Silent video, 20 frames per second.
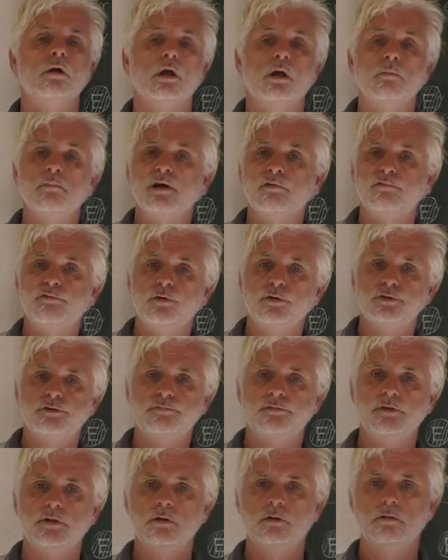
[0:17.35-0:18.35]
In my first
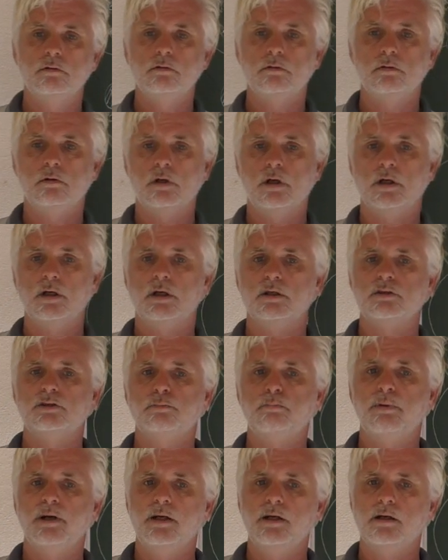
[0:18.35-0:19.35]
video I
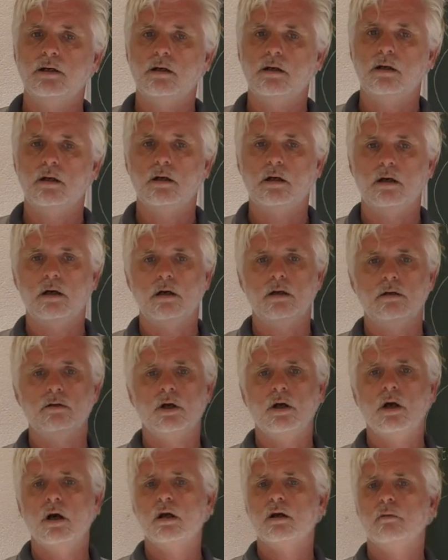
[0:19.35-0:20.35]
explained that I
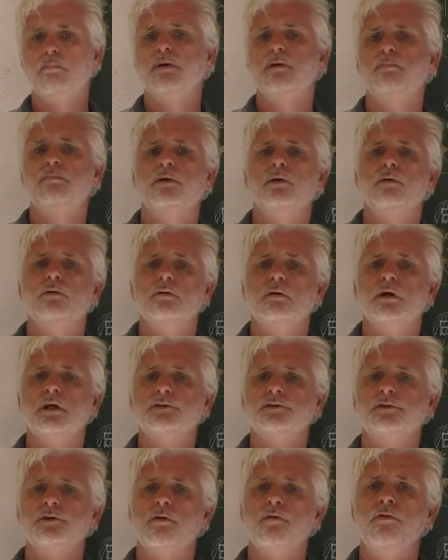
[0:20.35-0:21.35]
regard a BPO
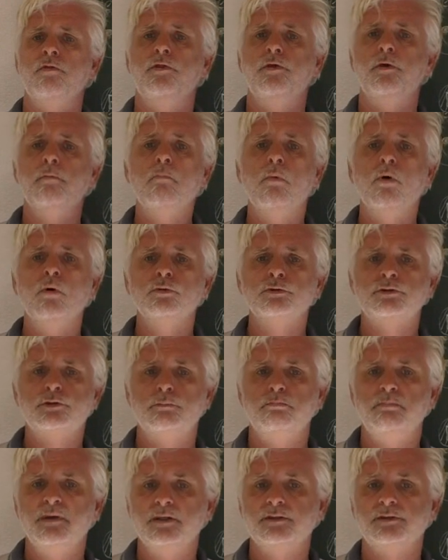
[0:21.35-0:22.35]
as the
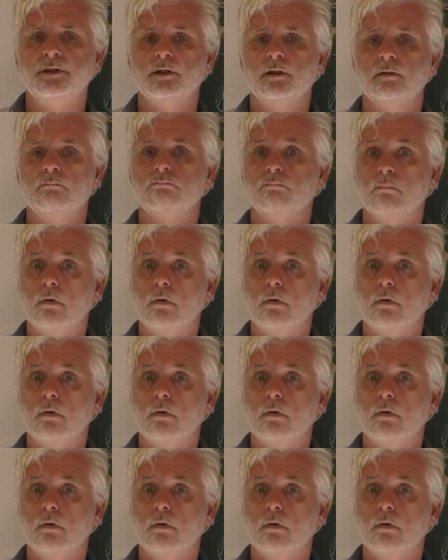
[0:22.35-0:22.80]
most basic